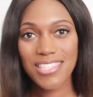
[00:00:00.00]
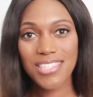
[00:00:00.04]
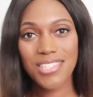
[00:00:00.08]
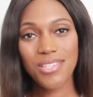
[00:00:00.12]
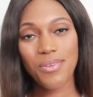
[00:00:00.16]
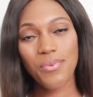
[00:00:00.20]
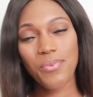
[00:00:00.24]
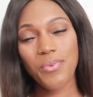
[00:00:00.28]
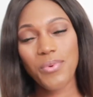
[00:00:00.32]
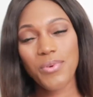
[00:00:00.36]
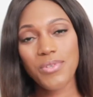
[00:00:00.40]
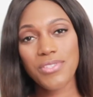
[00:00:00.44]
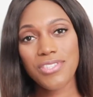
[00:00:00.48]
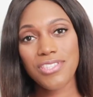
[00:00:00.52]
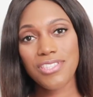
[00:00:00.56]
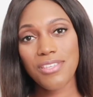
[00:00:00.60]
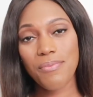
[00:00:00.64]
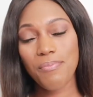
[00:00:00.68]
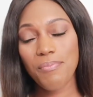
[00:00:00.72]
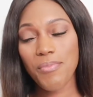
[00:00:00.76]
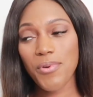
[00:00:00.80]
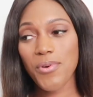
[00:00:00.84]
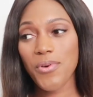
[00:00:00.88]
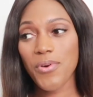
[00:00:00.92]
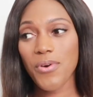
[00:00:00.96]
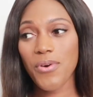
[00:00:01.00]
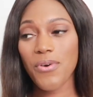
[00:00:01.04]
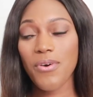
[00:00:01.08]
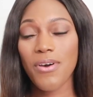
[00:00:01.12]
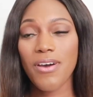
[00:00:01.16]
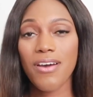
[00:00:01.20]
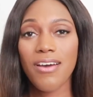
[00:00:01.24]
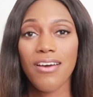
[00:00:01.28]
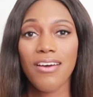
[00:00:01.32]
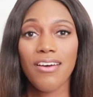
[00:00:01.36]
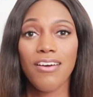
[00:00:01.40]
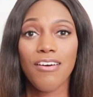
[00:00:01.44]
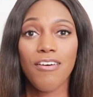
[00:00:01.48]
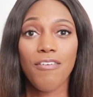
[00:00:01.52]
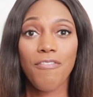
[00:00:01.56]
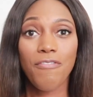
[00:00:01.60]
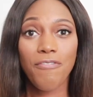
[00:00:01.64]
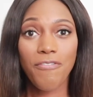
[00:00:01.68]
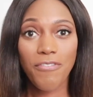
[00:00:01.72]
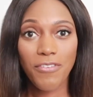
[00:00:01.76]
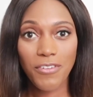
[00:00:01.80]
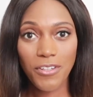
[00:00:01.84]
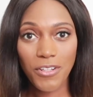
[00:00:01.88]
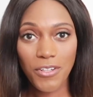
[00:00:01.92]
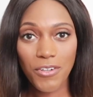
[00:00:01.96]
towards the more
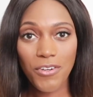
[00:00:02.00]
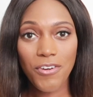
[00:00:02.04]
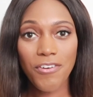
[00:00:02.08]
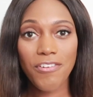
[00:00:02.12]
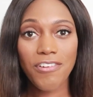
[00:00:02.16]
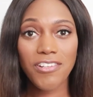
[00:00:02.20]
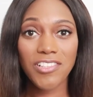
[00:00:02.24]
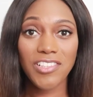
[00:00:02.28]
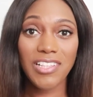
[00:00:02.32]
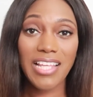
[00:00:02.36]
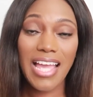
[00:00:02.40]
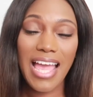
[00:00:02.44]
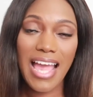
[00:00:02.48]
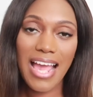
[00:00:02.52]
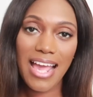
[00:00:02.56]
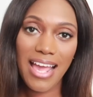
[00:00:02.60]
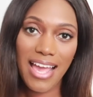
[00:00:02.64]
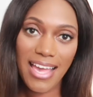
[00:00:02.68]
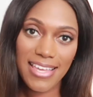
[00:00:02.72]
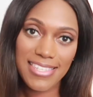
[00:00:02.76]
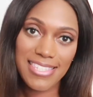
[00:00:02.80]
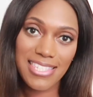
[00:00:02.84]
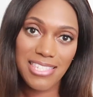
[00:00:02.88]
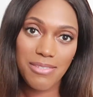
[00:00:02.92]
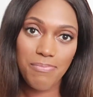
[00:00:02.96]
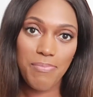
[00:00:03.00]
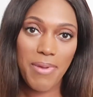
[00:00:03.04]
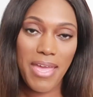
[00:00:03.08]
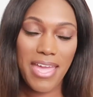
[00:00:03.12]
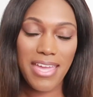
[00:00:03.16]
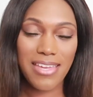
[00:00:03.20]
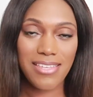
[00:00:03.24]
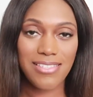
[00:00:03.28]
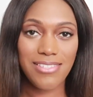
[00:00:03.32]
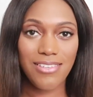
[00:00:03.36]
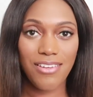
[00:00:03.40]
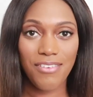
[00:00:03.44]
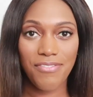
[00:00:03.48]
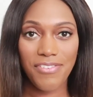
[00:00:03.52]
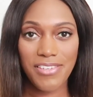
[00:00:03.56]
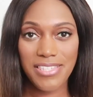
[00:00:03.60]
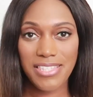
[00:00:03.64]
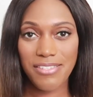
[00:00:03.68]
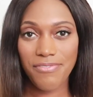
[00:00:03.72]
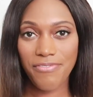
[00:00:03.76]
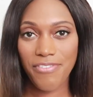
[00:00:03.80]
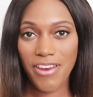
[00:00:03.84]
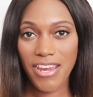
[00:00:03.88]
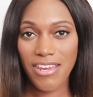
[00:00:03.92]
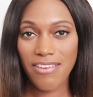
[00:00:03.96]
floral aspect of
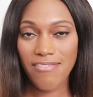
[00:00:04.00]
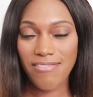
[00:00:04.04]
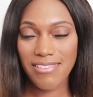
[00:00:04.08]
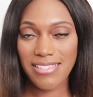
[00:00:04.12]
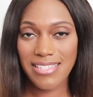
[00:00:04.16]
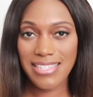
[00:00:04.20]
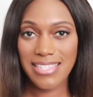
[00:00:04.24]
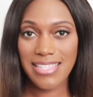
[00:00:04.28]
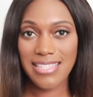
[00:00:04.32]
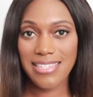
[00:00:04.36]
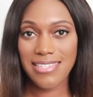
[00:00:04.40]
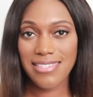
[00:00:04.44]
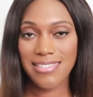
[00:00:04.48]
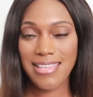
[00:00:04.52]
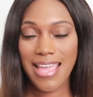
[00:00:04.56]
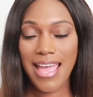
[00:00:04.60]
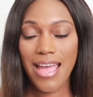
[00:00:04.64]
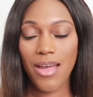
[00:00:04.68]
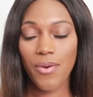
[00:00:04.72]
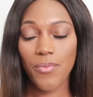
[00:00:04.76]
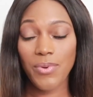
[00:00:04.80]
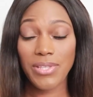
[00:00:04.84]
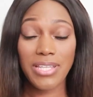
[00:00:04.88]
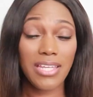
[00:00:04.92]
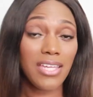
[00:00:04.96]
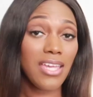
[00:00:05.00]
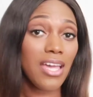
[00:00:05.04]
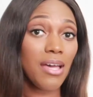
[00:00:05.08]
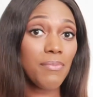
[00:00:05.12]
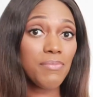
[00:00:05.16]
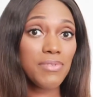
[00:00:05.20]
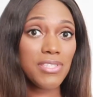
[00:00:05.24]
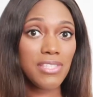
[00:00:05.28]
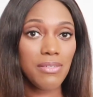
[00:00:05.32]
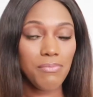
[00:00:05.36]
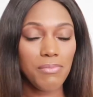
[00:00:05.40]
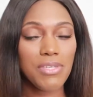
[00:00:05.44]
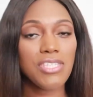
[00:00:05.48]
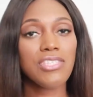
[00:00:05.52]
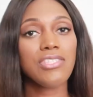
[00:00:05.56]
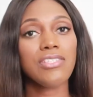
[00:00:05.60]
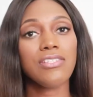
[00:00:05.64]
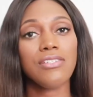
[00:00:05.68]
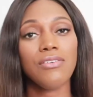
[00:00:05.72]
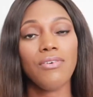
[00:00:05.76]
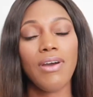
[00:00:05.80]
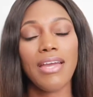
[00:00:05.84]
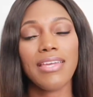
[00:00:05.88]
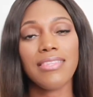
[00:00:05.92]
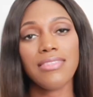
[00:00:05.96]
his fragrances now. When it comes to Miss
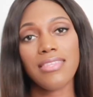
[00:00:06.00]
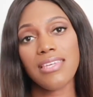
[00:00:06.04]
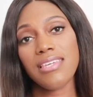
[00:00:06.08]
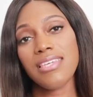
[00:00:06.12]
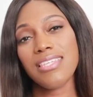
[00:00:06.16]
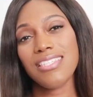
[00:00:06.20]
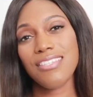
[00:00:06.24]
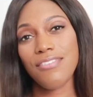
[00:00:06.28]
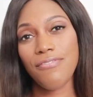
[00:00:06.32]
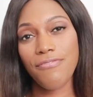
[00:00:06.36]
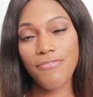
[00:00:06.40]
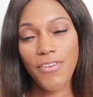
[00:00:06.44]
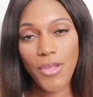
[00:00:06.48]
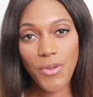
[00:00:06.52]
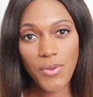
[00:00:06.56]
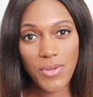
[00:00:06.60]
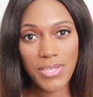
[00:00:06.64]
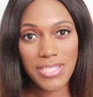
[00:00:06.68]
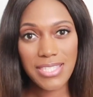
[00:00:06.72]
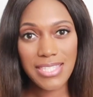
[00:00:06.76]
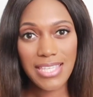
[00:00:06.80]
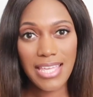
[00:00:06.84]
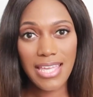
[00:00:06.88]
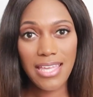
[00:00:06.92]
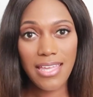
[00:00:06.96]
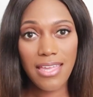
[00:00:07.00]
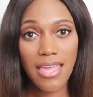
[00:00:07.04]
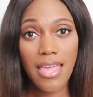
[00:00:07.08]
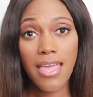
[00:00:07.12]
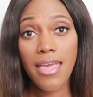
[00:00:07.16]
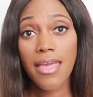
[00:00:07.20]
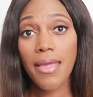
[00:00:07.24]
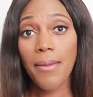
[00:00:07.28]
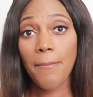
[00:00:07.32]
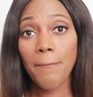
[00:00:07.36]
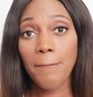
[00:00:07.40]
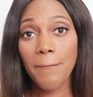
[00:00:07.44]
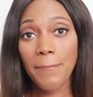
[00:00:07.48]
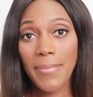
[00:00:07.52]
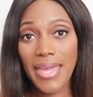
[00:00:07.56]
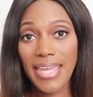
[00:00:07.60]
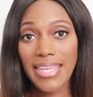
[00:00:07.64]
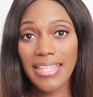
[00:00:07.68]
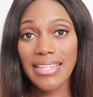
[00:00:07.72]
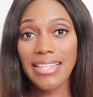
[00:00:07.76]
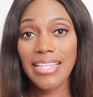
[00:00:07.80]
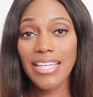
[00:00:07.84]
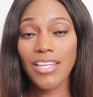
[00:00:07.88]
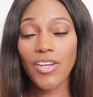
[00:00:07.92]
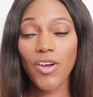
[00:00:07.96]
Dior, I think he's focusing
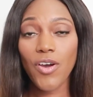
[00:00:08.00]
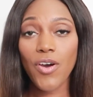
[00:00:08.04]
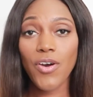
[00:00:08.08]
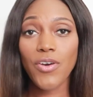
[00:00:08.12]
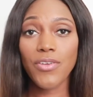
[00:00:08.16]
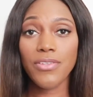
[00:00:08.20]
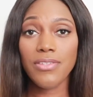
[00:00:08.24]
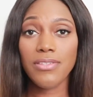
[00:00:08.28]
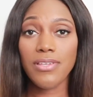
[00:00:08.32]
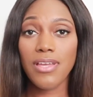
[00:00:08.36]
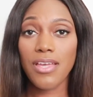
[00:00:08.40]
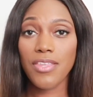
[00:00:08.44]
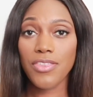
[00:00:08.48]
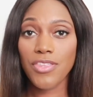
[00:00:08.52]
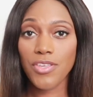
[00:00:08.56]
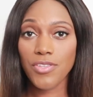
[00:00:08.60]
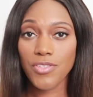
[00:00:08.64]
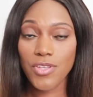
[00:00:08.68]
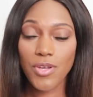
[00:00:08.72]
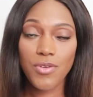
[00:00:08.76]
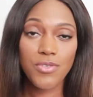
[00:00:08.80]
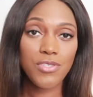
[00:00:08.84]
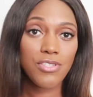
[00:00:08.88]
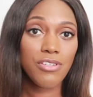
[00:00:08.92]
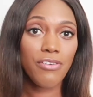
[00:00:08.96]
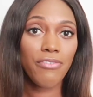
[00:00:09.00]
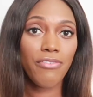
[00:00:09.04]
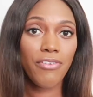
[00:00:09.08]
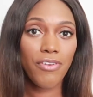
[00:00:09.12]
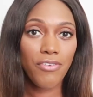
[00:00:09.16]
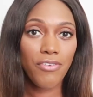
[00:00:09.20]
mainly on the note of